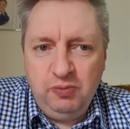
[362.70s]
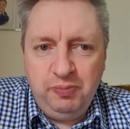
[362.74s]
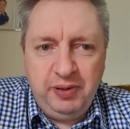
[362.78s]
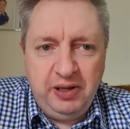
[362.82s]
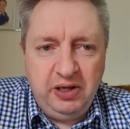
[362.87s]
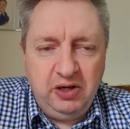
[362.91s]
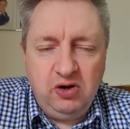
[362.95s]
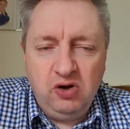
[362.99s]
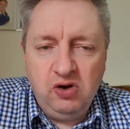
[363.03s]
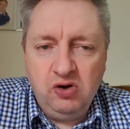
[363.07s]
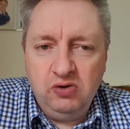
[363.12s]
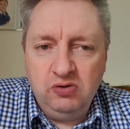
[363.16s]

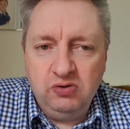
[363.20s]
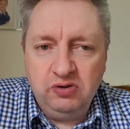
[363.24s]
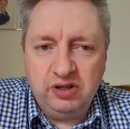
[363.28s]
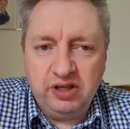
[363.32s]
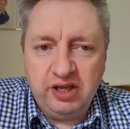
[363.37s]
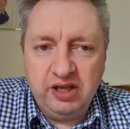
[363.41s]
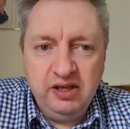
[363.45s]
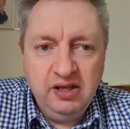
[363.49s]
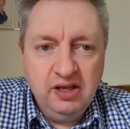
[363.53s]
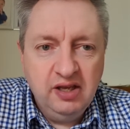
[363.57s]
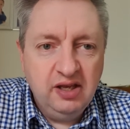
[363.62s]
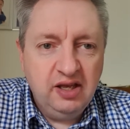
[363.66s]
bit
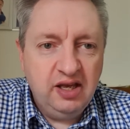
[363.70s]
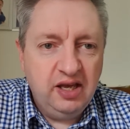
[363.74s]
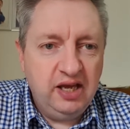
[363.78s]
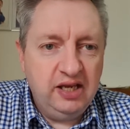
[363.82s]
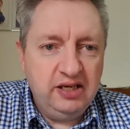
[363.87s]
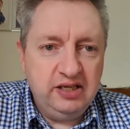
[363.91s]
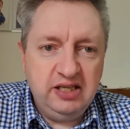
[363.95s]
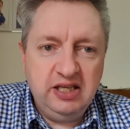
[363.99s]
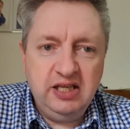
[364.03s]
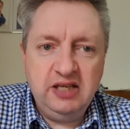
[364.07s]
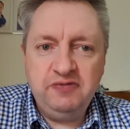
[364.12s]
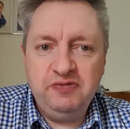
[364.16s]
longer,
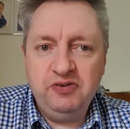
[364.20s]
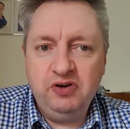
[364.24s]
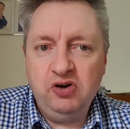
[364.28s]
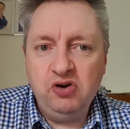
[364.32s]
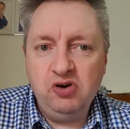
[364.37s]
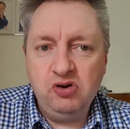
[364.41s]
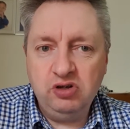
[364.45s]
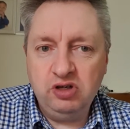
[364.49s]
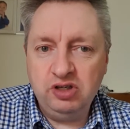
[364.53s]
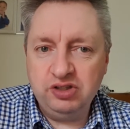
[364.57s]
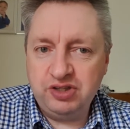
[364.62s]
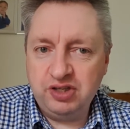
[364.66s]
and even
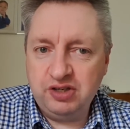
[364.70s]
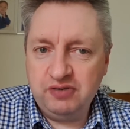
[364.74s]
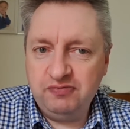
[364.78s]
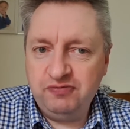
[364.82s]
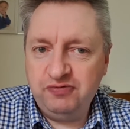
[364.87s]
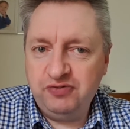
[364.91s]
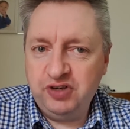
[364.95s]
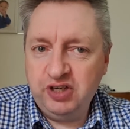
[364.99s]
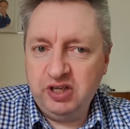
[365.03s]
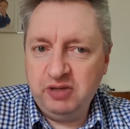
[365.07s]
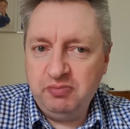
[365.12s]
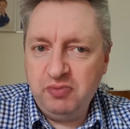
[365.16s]
longer than
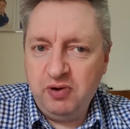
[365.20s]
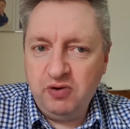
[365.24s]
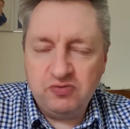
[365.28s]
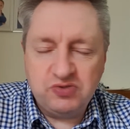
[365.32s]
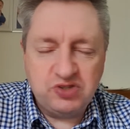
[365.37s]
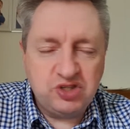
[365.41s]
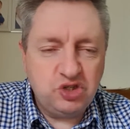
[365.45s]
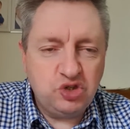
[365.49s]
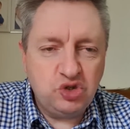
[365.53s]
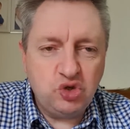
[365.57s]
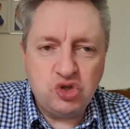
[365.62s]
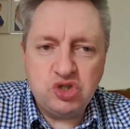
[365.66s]
3
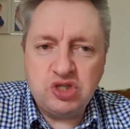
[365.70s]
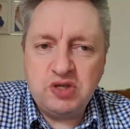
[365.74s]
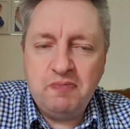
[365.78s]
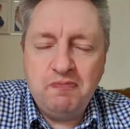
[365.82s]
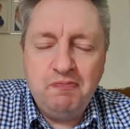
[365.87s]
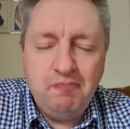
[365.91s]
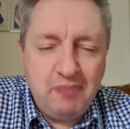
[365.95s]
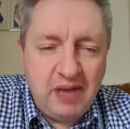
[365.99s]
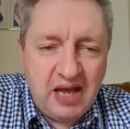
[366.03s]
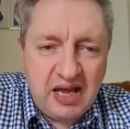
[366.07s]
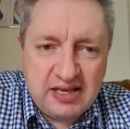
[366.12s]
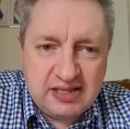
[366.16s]
months, it doesn't
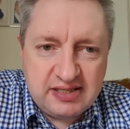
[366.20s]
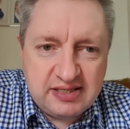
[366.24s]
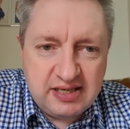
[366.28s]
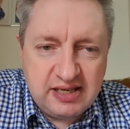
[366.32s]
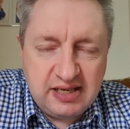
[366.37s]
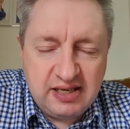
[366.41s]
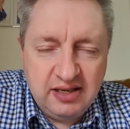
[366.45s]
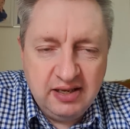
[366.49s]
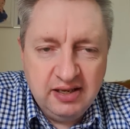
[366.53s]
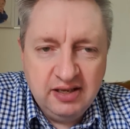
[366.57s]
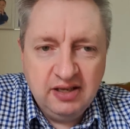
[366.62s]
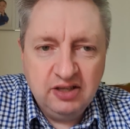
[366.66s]

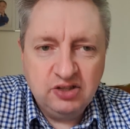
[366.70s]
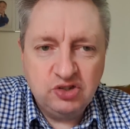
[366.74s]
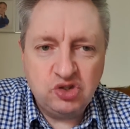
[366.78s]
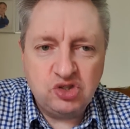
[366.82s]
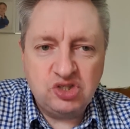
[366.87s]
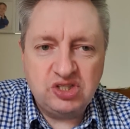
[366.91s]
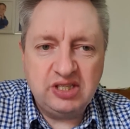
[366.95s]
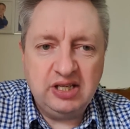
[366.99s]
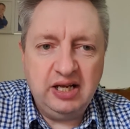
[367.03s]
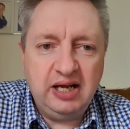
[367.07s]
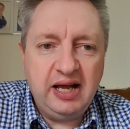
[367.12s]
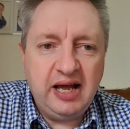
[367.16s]
matter.
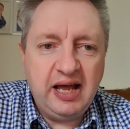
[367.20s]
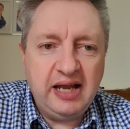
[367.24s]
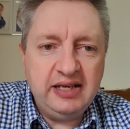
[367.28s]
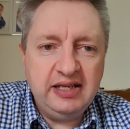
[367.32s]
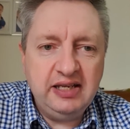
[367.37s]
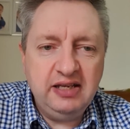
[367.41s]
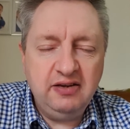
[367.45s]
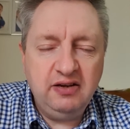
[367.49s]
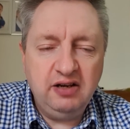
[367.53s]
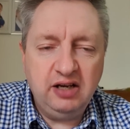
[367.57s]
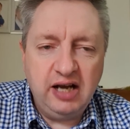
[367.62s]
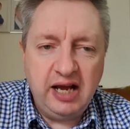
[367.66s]
Just let
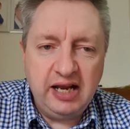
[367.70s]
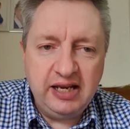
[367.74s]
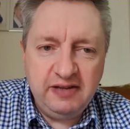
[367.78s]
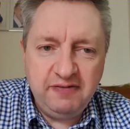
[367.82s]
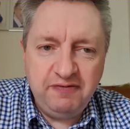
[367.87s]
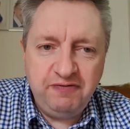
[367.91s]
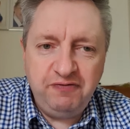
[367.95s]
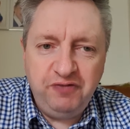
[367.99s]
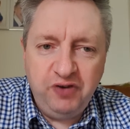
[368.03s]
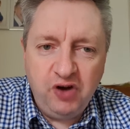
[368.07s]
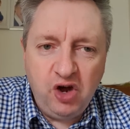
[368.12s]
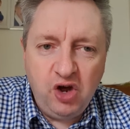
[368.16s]
it
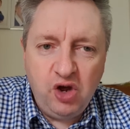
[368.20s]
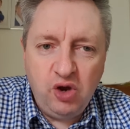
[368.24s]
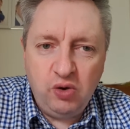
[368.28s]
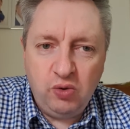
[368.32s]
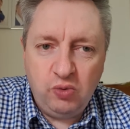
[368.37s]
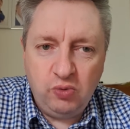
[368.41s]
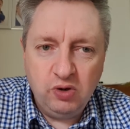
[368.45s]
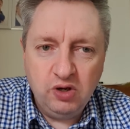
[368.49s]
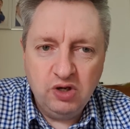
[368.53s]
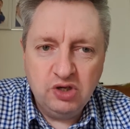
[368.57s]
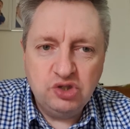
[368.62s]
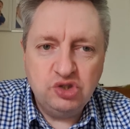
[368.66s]

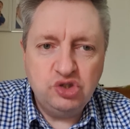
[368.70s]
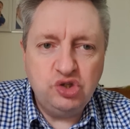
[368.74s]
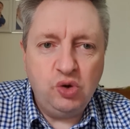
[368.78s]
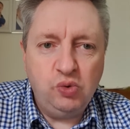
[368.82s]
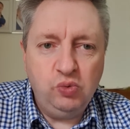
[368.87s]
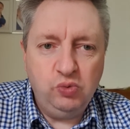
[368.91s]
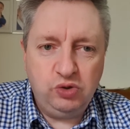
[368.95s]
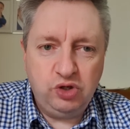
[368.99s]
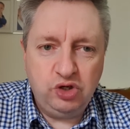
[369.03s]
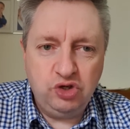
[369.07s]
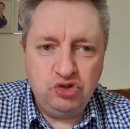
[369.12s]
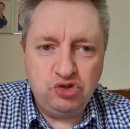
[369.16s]
flow.
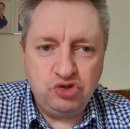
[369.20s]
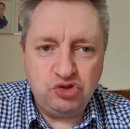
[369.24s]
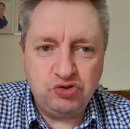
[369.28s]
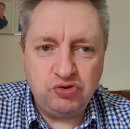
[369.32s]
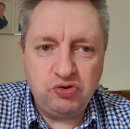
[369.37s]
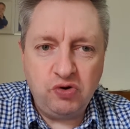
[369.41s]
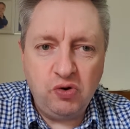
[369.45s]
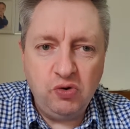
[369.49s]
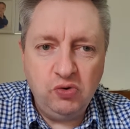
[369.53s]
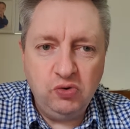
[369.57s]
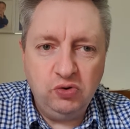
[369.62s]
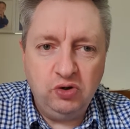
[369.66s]
Don't
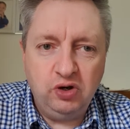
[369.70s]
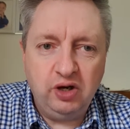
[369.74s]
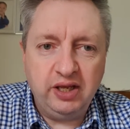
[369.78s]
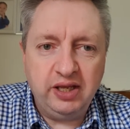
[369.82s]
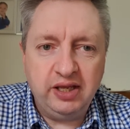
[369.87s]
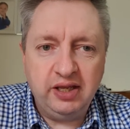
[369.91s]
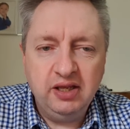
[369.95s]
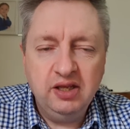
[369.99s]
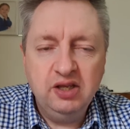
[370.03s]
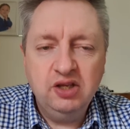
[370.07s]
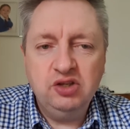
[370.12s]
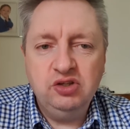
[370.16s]
control
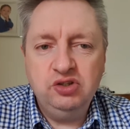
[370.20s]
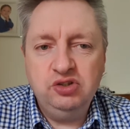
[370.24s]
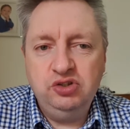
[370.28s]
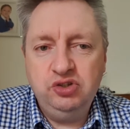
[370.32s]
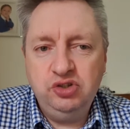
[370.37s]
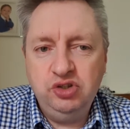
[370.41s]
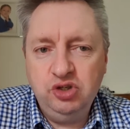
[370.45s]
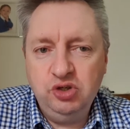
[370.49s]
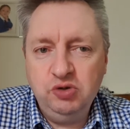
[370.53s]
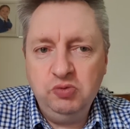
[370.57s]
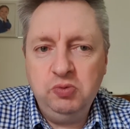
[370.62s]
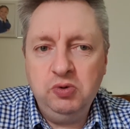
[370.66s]
it.
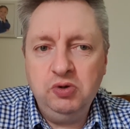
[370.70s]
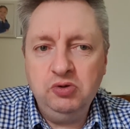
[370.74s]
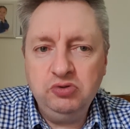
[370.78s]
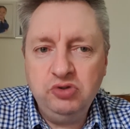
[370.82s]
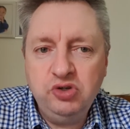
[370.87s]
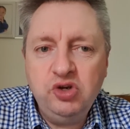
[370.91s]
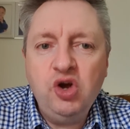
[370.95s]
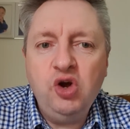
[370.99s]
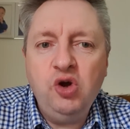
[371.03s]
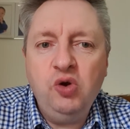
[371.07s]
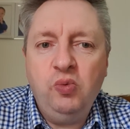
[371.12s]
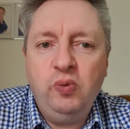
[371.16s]
You will
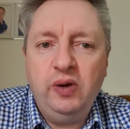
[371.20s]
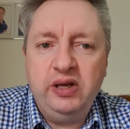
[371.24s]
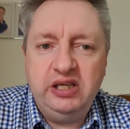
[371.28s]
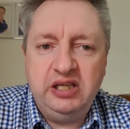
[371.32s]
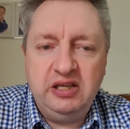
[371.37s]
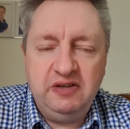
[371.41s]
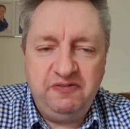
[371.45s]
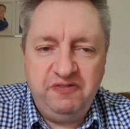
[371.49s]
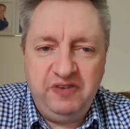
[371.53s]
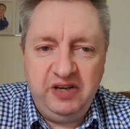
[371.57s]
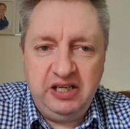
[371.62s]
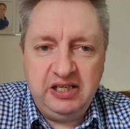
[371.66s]
know when you
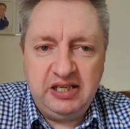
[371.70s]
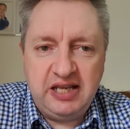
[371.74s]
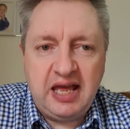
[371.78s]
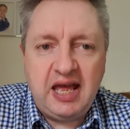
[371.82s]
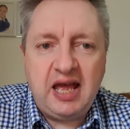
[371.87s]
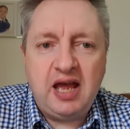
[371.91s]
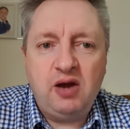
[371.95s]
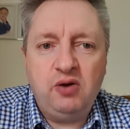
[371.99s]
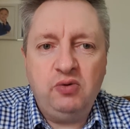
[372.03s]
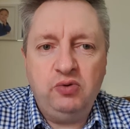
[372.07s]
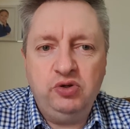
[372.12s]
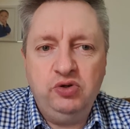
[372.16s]
figured it
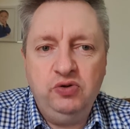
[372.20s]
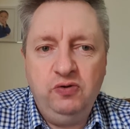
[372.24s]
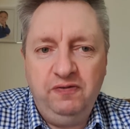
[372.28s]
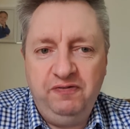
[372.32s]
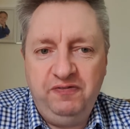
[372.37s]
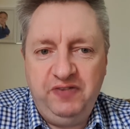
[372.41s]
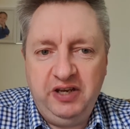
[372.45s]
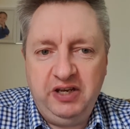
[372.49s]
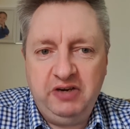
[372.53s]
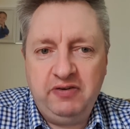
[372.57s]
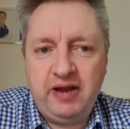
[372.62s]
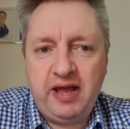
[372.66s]
out. You'll
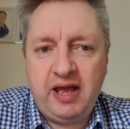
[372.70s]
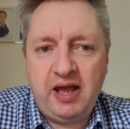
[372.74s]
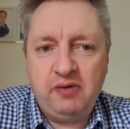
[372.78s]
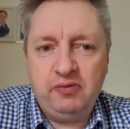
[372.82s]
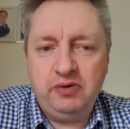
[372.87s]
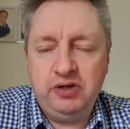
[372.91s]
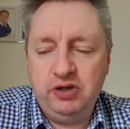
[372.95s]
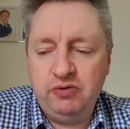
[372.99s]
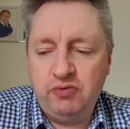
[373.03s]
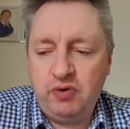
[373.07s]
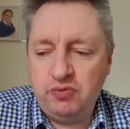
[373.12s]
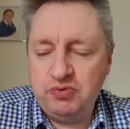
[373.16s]
figure it out
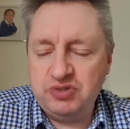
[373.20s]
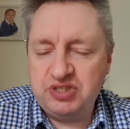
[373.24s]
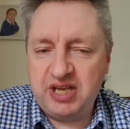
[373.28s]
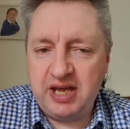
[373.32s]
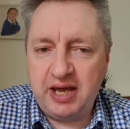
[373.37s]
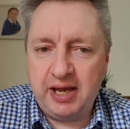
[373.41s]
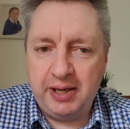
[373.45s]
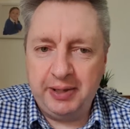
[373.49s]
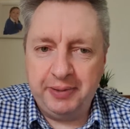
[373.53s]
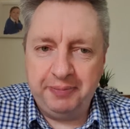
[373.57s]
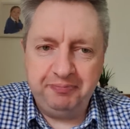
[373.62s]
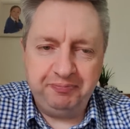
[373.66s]
in your own
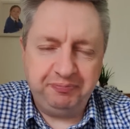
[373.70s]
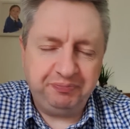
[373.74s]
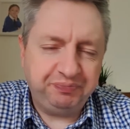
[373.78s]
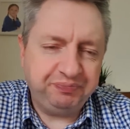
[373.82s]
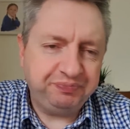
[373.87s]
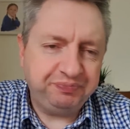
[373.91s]
time.